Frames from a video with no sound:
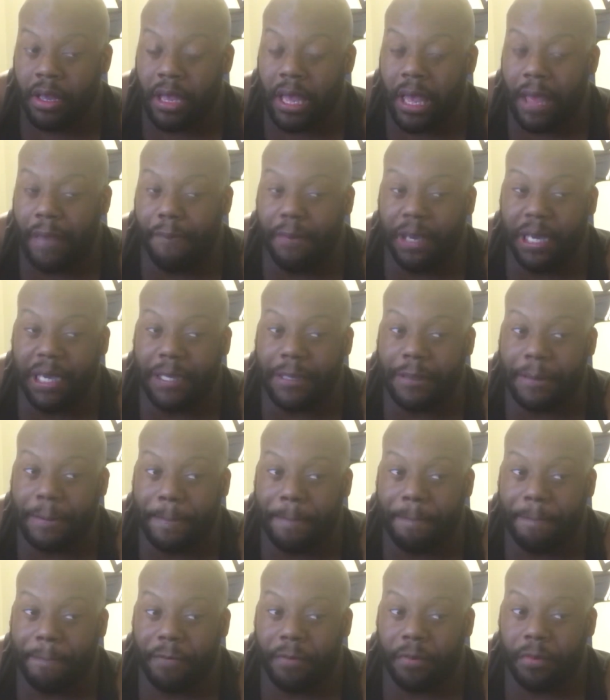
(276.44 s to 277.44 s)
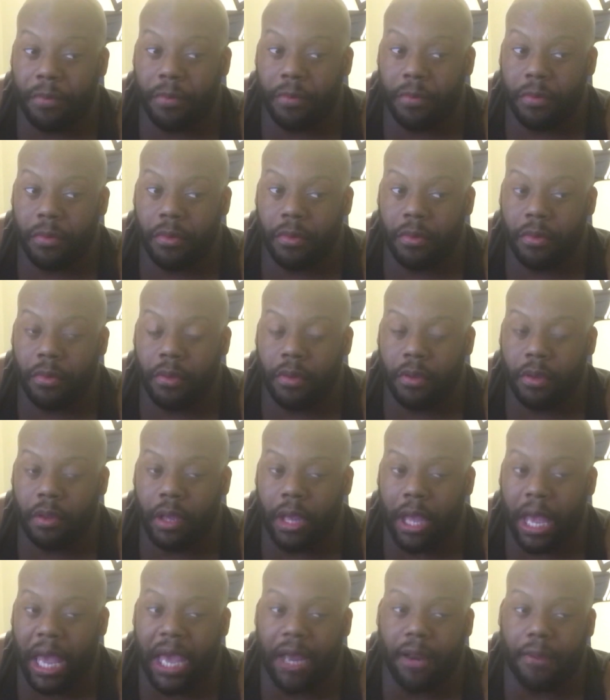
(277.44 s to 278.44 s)
I mean,
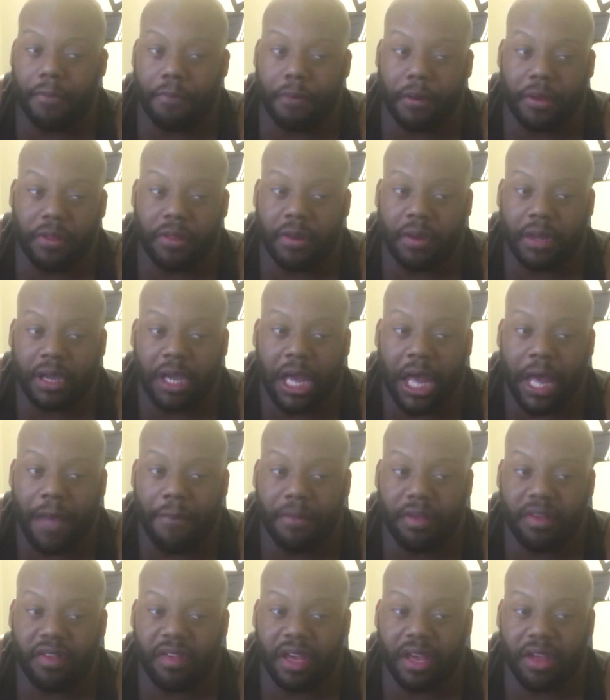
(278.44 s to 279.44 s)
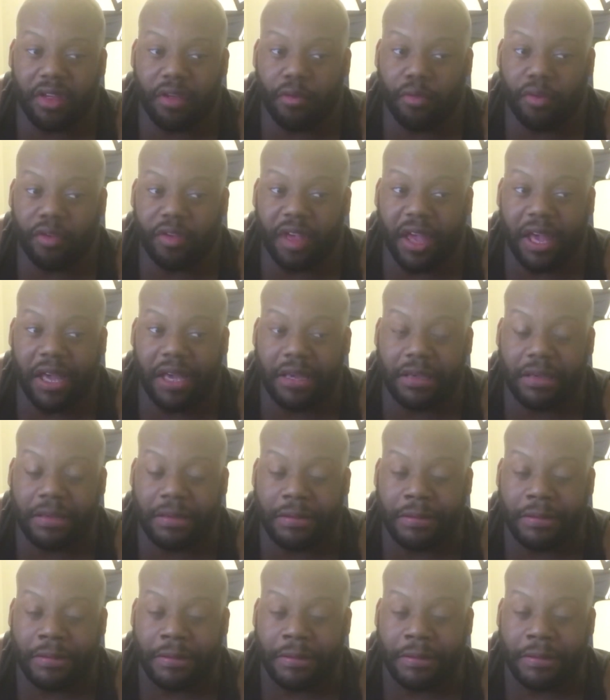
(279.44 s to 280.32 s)
I had a brother in the comment section was like,